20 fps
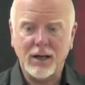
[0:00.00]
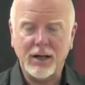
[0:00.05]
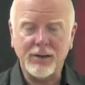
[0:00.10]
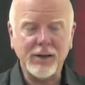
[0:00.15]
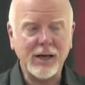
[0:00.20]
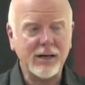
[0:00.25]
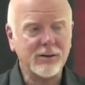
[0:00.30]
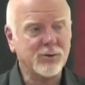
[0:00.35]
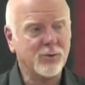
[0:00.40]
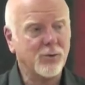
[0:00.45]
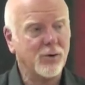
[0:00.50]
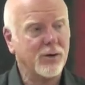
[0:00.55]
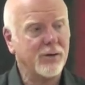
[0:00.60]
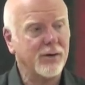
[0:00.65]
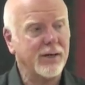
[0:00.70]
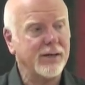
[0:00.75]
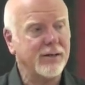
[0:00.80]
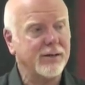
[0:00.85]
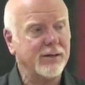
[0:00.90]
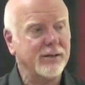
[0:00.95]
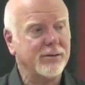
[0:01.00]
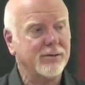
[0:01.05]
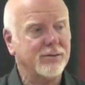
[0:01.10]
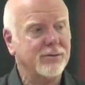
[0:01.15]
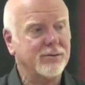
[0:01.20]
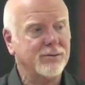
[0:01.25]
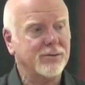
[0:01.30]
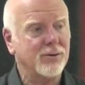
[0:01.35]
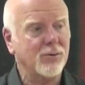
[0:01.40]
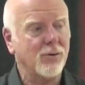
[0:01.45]
And that's what they
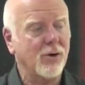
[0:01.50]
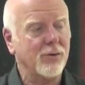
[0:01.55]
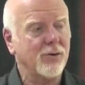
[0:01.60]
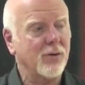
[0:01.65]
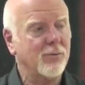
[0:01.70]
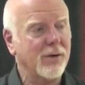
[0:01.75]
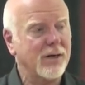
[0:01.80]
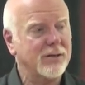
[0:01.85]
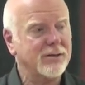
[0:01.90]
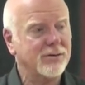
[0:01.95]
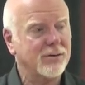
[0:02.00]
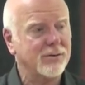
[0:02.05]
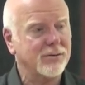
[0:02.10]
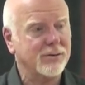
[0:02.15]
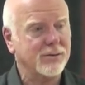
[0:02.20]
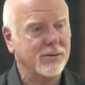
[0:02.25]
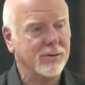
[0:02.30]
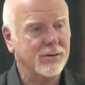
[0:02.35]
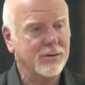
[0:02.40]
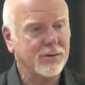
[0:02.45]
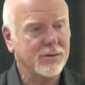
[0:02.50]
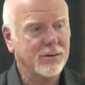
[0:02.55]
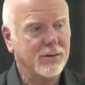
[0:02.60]
did to all the masters.